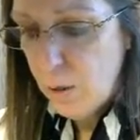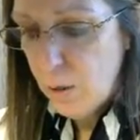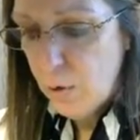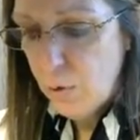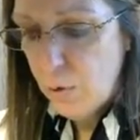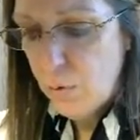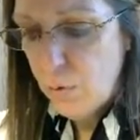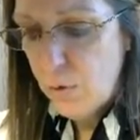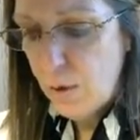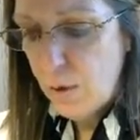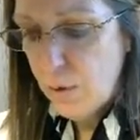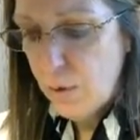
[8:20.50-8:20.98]

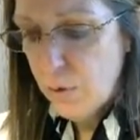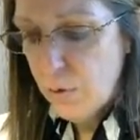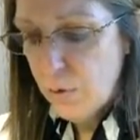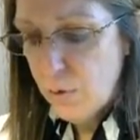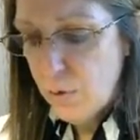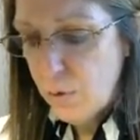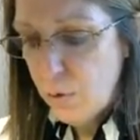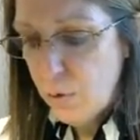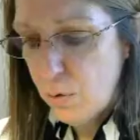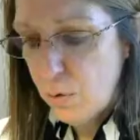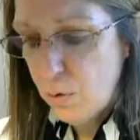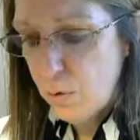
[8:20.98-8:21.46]

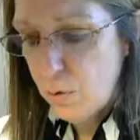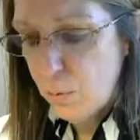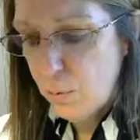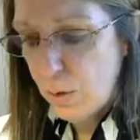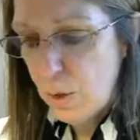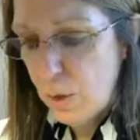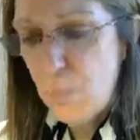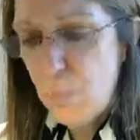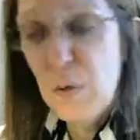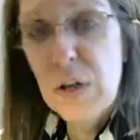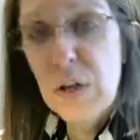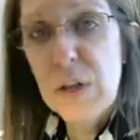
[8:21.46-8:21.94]

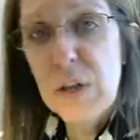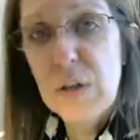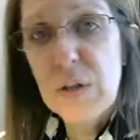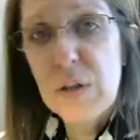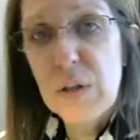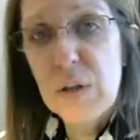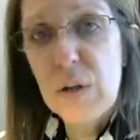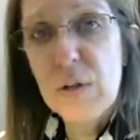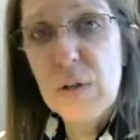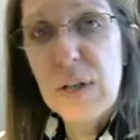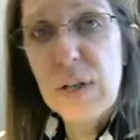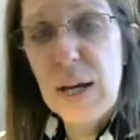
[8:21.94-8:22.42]
$2,221
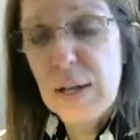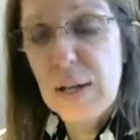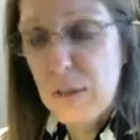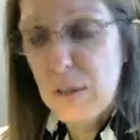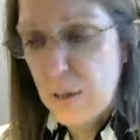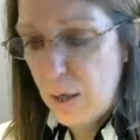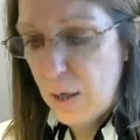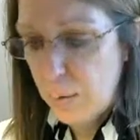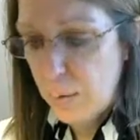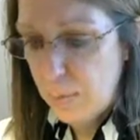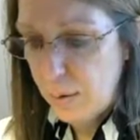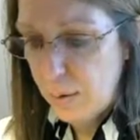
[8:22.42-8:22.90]
is their
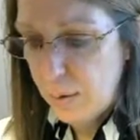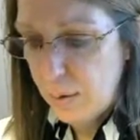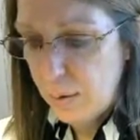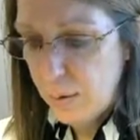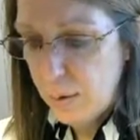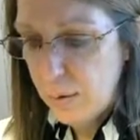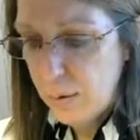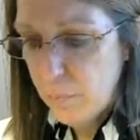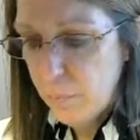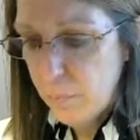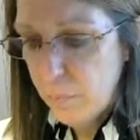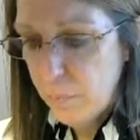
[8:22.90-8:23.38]
tax
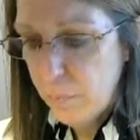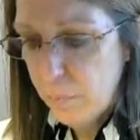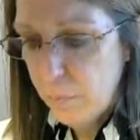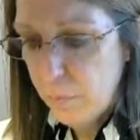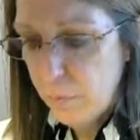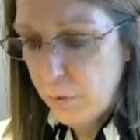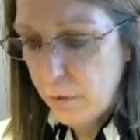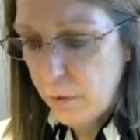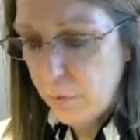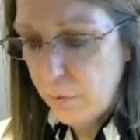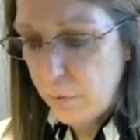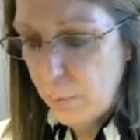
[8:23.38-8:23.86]
liability.
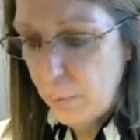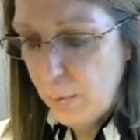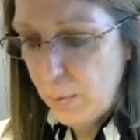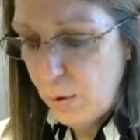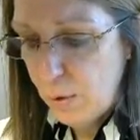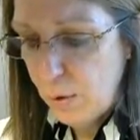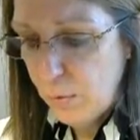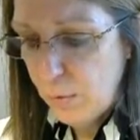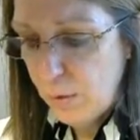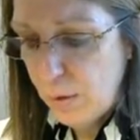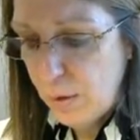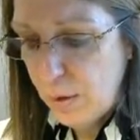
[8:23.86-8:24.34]
If they're
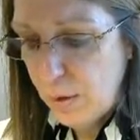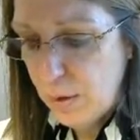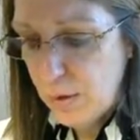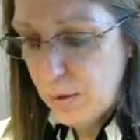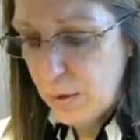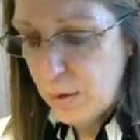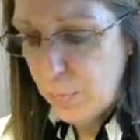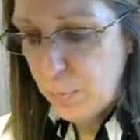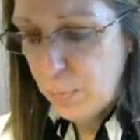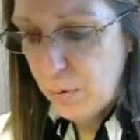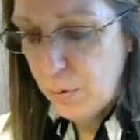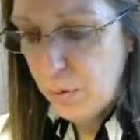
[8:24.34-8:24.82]
married filing
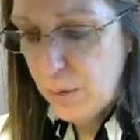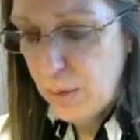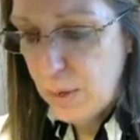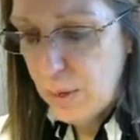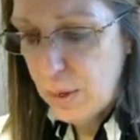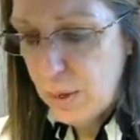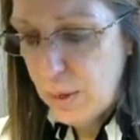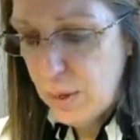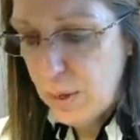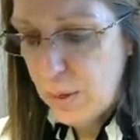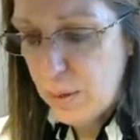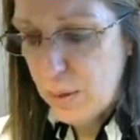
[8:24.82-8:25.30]

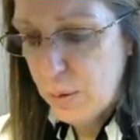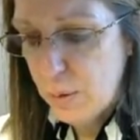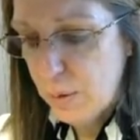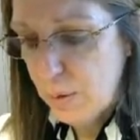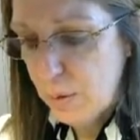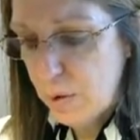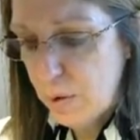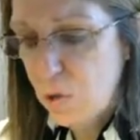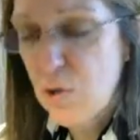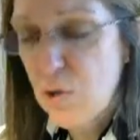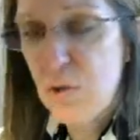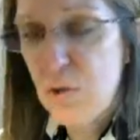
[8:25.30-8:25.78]
separately,
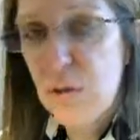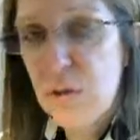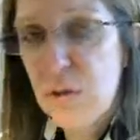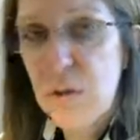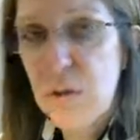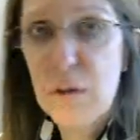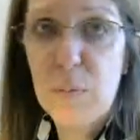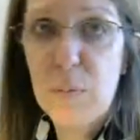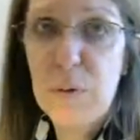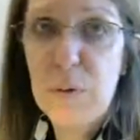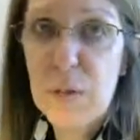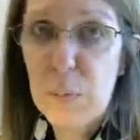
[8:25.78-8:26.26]
it's usually
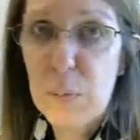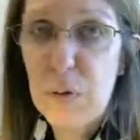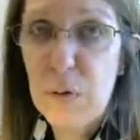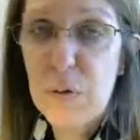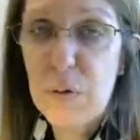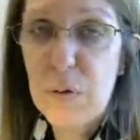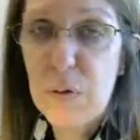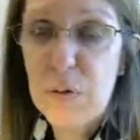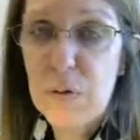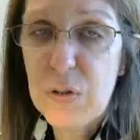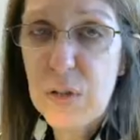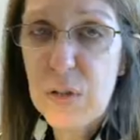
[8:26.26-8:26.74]
they're going to be
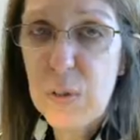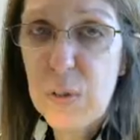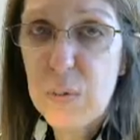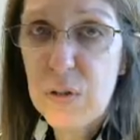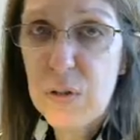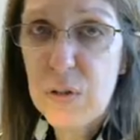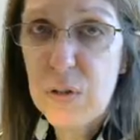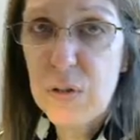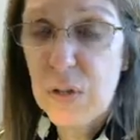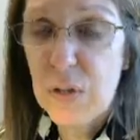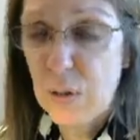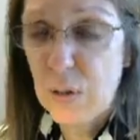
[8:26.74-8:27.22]
about the same
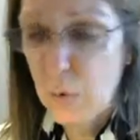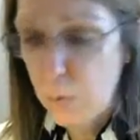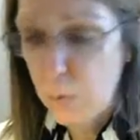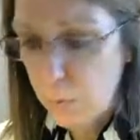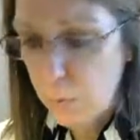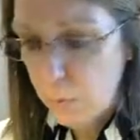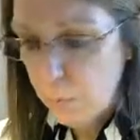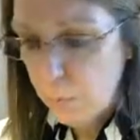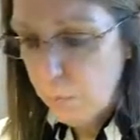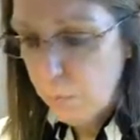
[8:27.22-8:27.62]
as single.